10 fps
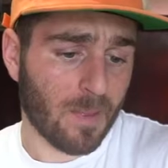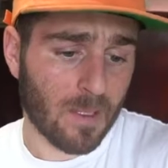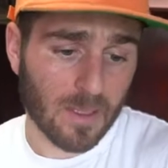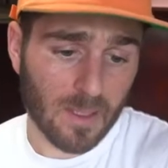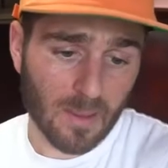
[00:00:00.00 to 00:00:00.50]

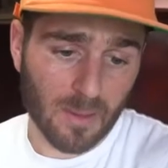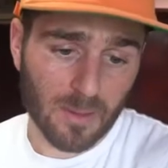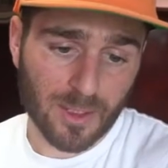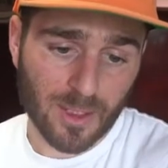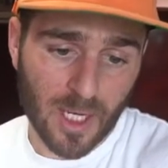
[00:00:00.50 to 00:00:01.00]
Mary Kill,
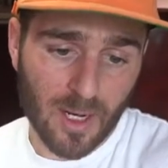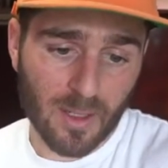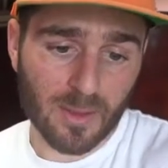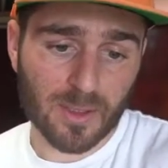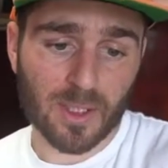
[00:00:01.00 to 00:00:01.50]

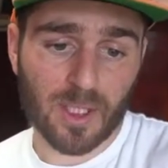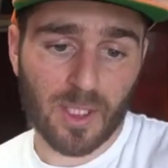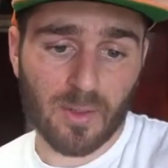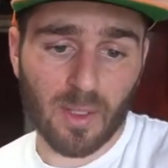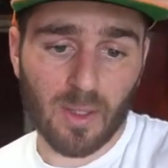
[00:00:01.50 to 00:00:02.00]
Cher
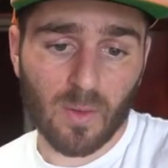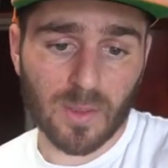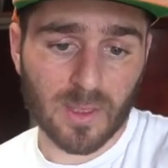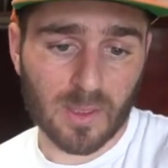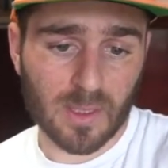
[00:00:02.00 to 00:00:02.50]
Shakira, or
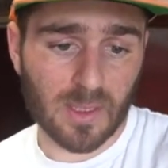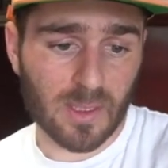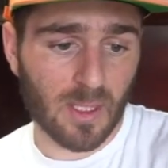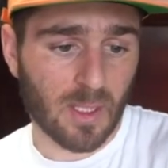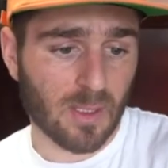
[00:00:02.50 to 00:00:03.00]
Celine
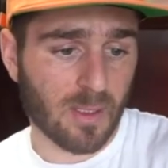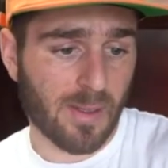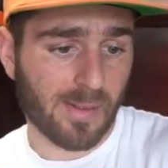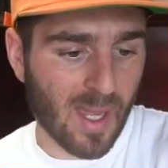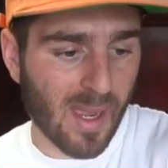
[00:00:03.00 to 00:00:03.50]
Dion.
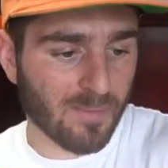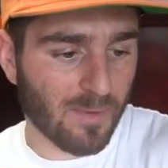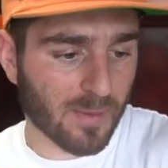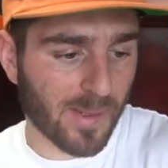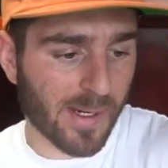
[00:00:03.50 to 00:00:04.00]
Can't
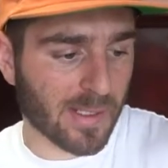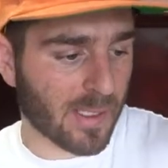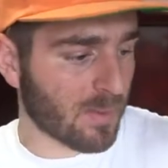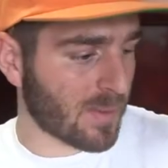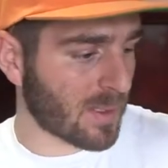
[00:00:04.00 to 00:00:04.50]
fuck Mary
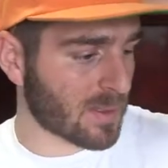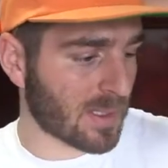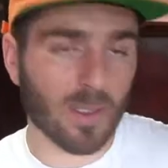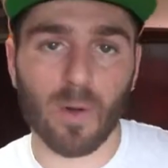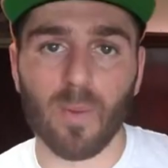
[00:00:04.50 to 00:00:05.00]
Kill because
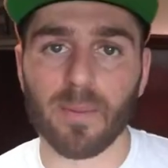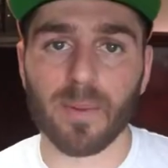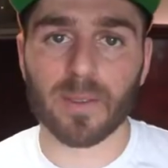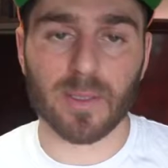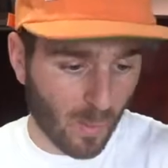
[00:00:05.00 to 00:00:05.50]
that's all one
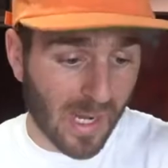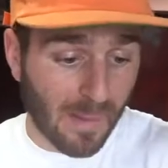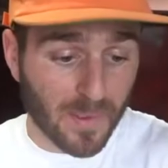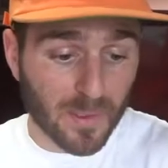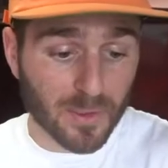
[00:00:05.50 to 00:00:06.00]
person. What
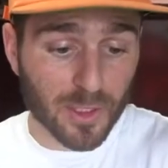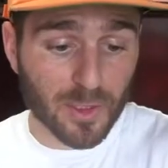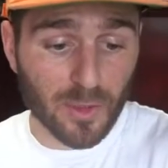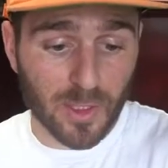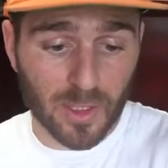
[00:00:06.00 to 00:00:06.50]
happened to your Just
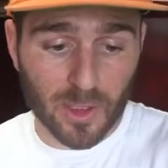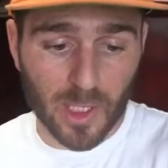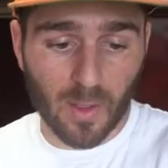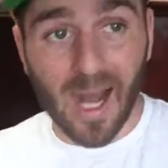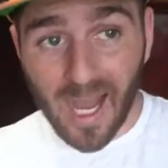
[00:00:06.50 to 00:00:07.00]
Julien
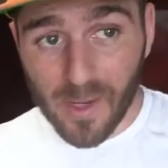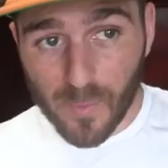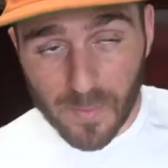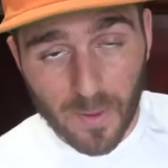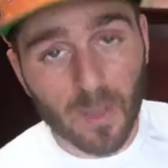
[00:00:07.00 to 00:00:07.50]
channel? I
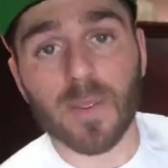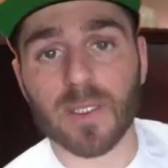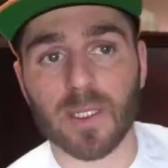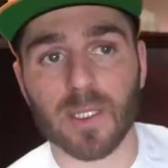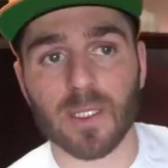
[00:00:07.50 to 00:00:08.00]

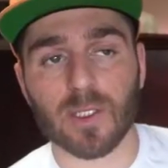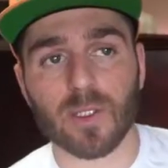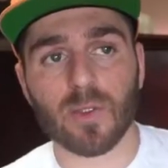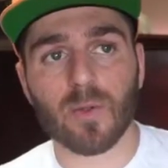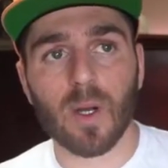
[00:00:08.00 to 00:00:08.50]
repurposed it
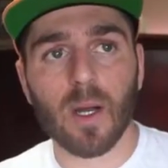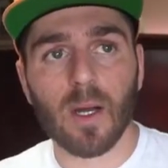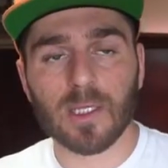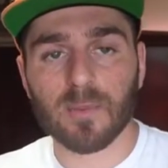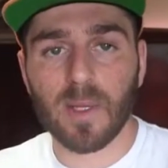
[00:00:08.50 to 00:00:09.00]
into
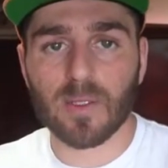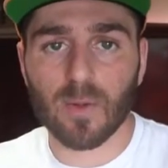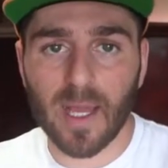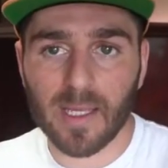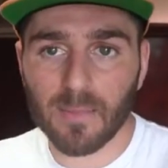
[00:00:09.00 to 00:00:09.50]
a space
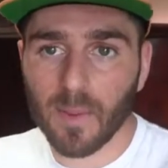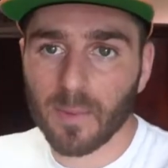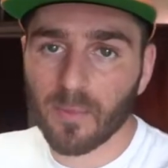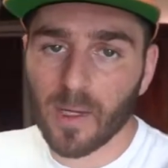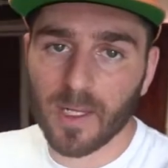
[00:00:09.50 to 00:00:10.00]
where I can
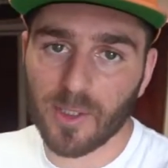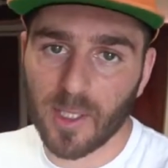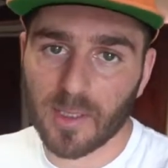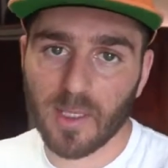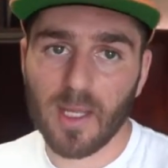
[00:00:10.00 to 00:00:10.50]
put
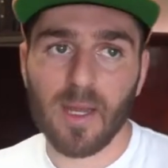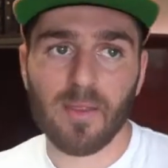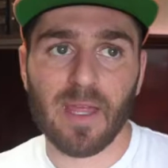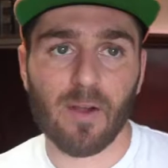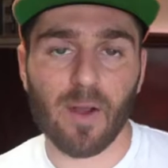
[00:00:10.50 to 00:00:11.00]
projects
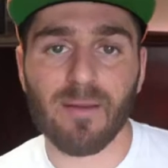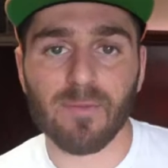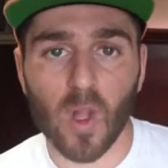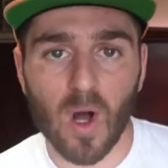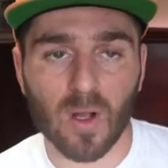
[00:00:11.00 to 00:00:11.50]
that are not
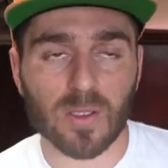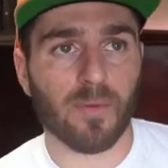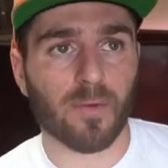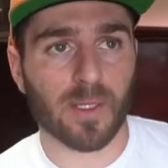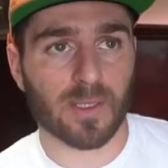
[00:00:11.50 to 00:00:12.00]
vlogs.
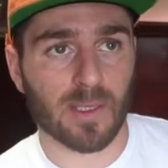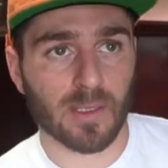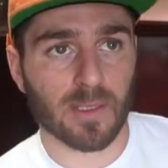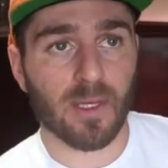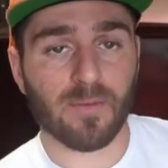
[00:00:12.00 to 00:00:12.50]
For
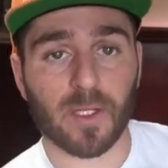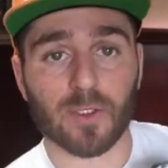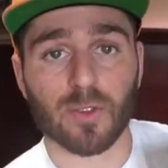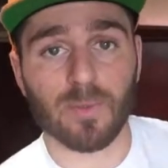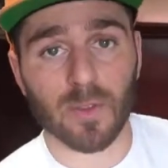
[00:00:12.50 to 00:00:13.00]
instance, if I
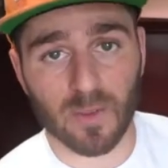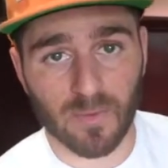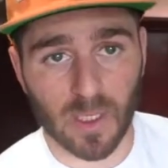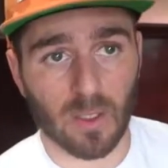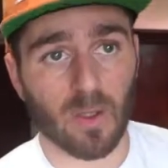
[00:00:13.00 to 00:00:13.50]
shoot a music
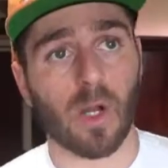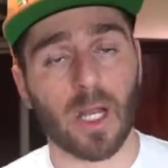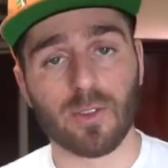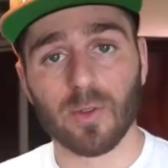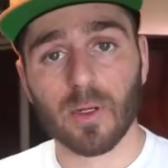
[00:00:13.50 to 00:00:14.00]
video or
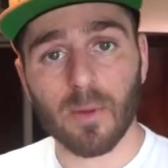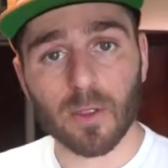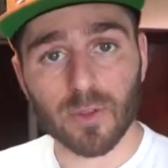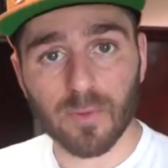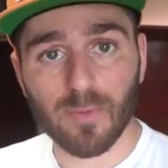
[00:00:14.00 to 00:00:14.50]
I shoot a
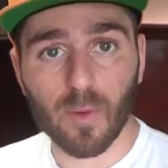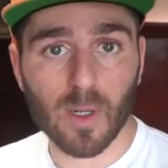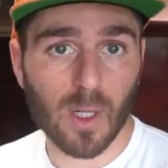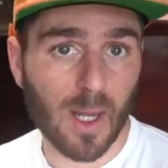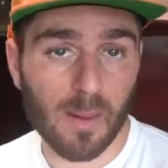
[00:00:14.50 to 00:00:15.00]
commercial for
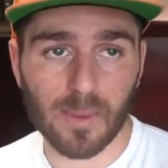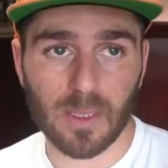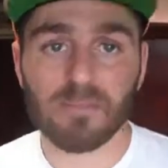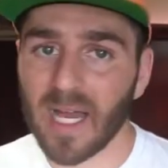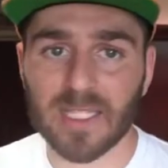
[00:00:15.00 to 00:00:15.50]
a
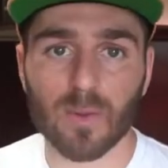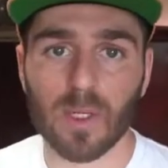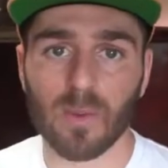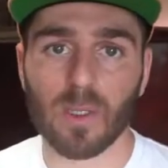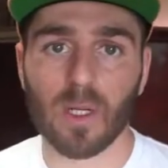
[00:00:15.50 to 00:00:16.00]
company, that's
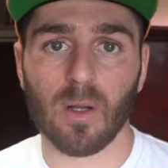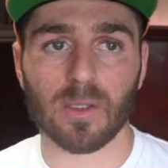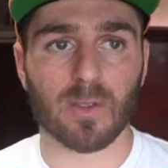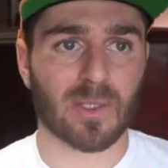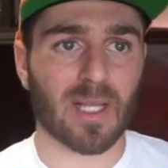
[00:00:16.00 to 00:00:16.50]
where it will go.
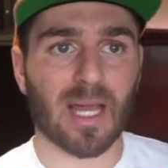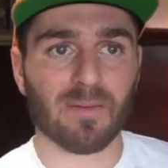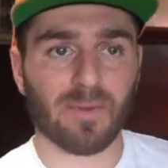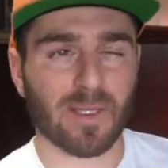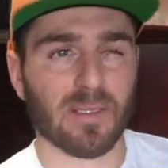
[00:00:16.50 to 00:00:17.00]
So it's kind
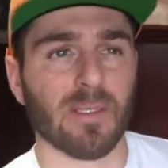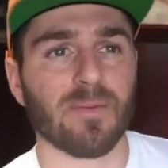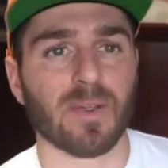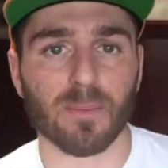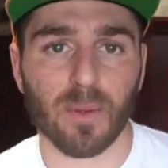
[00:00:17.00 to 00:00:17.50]
of like a
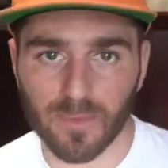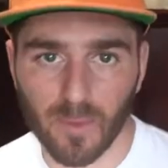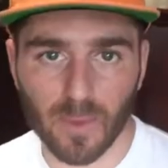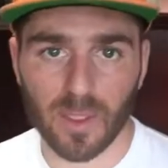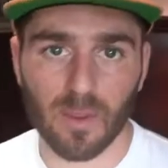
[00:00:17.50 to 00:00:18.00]
living
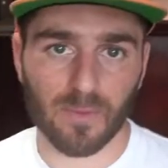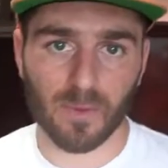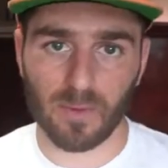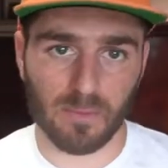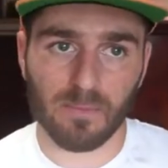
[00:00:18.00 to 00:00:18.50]
portfolio
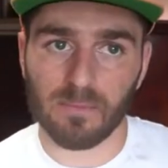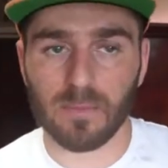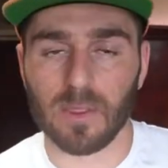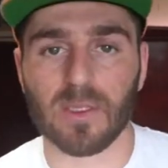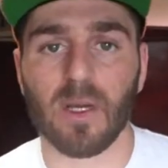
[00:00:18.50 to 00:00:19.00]
for
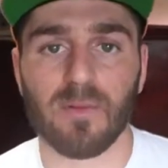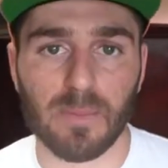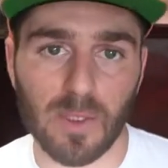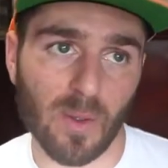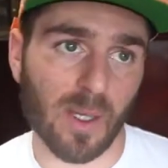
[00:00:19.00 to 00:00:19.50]
the stuff
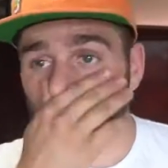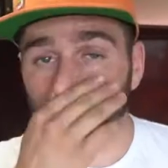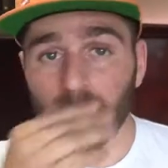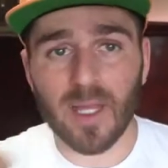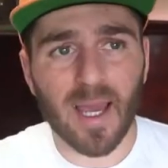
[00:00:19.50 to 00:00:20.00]
I'm doing. The
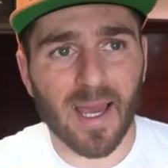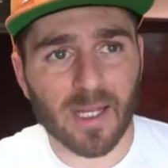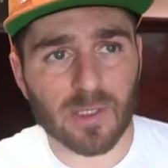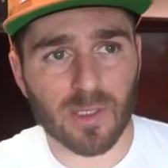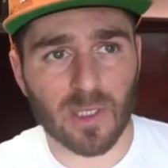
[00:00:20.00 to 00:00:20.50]
other day, I
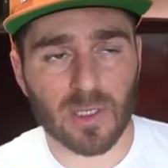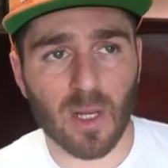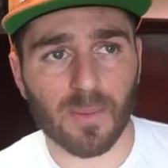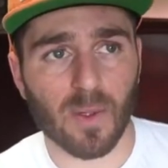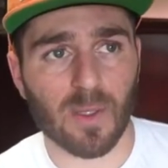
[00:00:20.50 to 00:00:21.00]
actually just
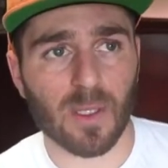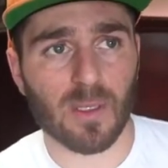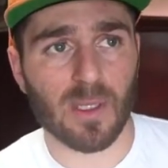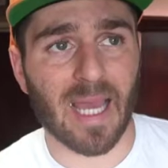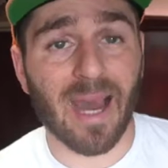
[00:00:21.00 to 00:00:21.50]

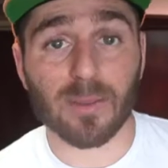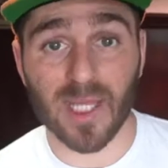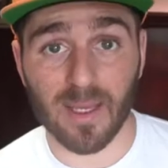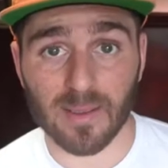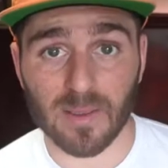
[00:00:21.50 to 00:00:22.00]
uploaded the
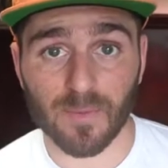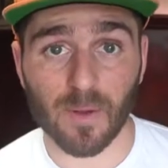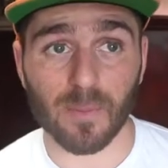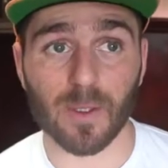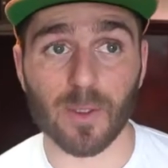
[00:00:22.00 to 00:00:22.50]
outtakes
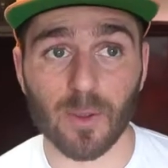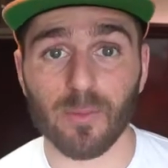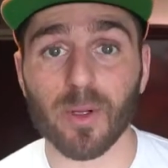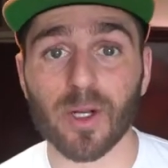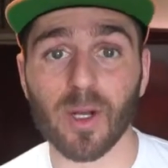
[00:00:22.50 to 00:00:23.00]
from the
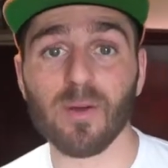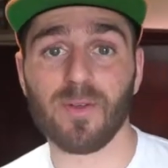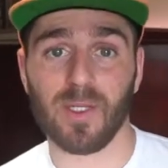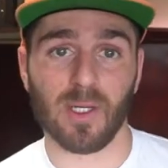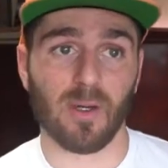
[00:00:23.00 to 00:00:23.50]
Uber Go
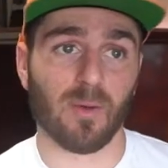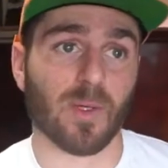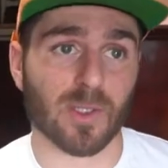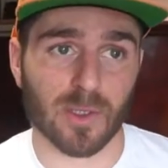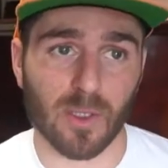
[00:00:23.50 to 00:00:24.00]
video, which